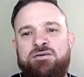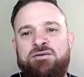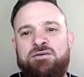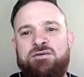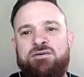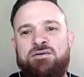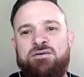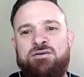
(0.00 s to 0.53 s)

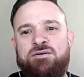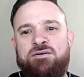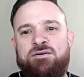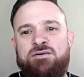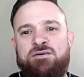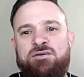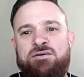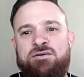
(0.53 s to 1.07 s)

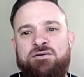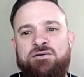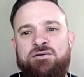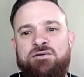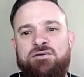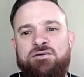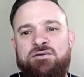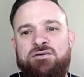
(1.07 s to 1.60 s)

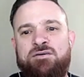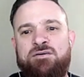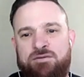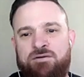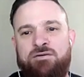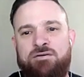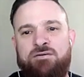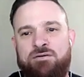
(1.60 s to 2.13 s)

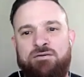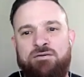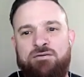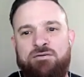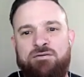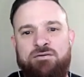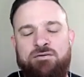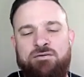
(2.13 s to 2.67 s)

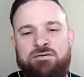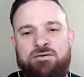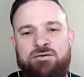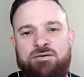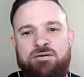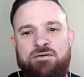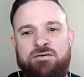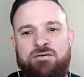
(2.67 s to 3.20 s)

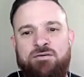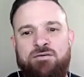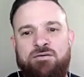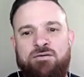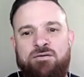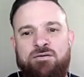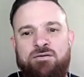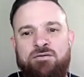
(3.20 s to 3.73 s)

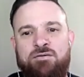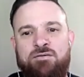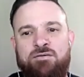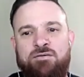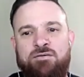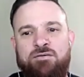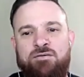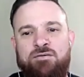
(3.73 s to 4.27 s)

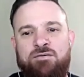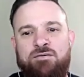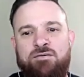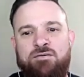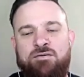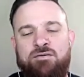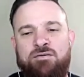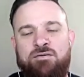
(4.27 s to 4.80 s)

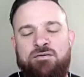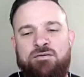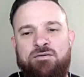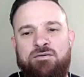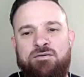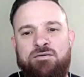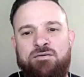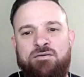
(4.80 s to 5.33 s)

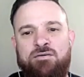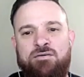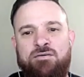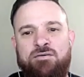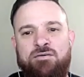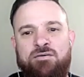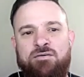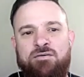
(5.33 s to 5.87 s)

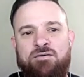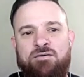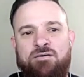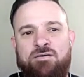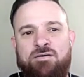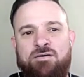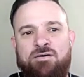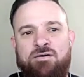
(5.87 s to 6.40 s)

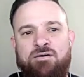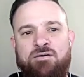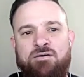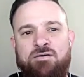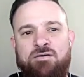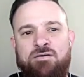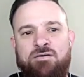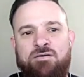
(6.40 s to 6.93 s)

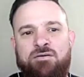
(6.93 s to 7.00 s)
(not speaking)